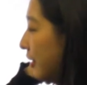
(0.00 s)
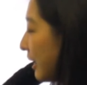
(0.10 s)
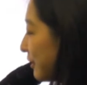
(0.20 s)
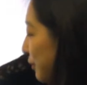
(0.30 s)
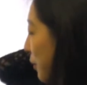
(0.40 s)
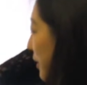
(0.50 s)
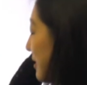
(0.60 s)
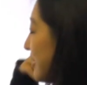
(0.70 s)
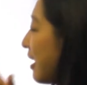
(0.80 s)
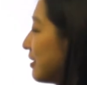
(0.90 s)
next chord
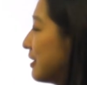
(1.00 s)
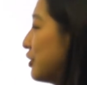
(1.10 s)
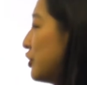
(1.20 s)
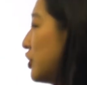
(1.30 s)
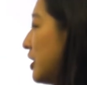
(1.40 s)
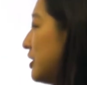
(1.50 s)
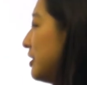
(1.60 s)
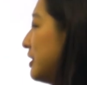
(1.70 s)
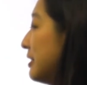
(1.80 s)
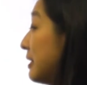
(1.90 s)
is not set to change
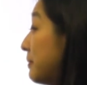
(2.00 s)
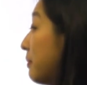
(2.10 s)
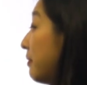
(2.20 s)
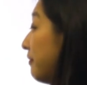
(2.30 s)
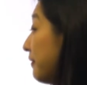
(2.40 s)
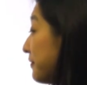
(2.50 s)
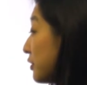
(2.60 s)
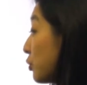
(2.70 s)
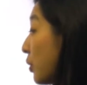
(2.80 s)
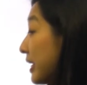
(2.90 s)
until September 5th,
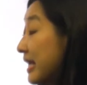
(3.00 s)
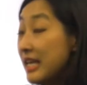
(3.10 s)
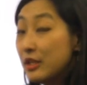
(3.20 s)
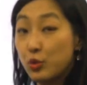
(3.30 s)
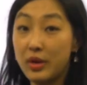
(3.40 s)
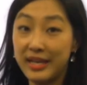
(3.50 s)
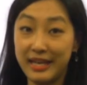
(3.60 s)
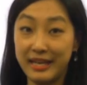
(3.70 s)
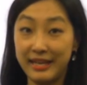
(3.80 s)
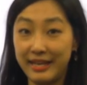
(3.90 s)

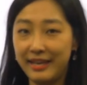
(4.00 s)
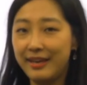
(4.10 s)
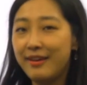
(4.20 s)
2020.